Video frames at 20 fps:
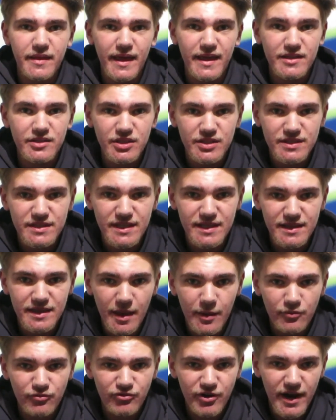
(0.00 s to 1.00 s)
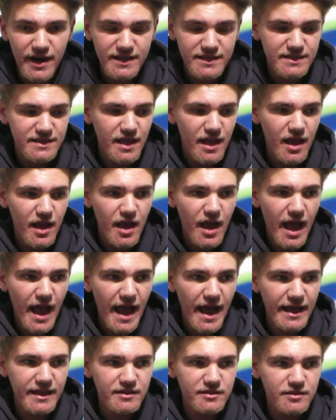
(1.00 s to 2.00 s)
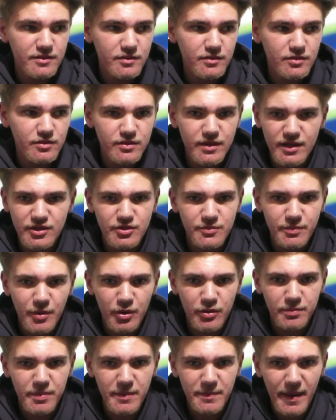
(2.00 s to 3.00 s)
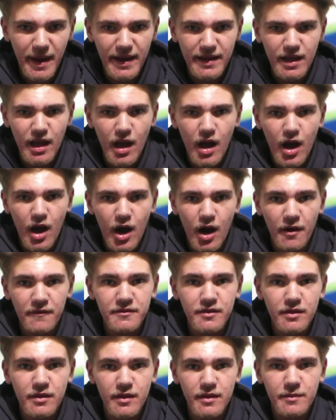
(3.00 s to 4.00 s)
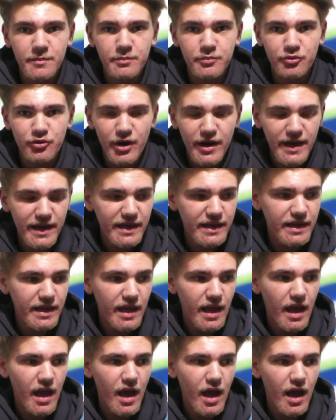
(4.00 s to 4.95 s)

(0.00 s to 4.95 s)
They just need their rest, and they should both be back after the break.